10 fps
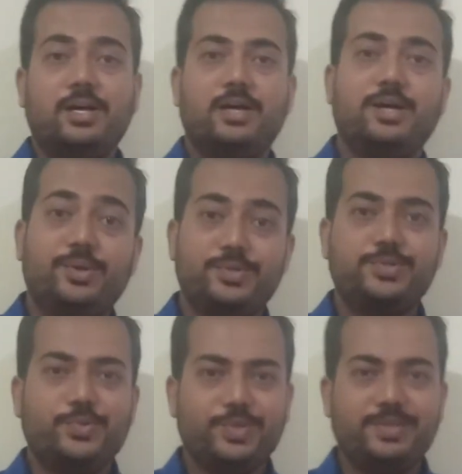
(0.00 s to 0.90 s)
Hello
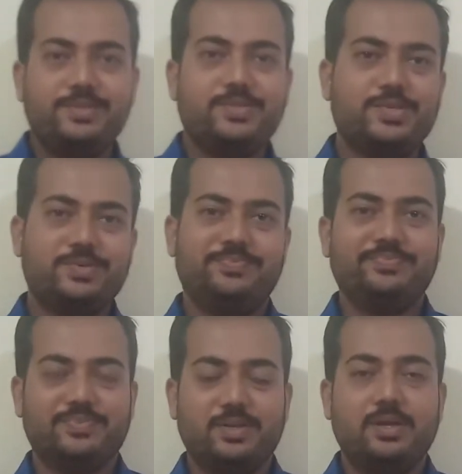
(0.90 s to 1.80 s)
students,
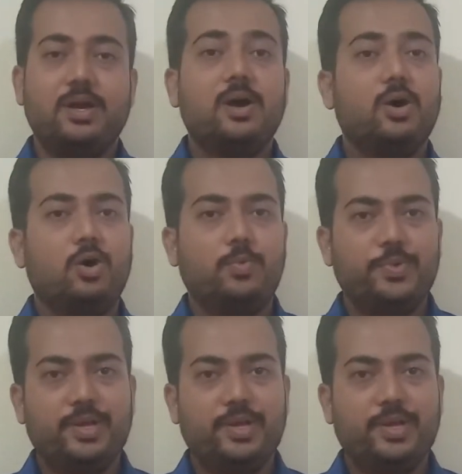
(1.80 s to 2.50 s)
hope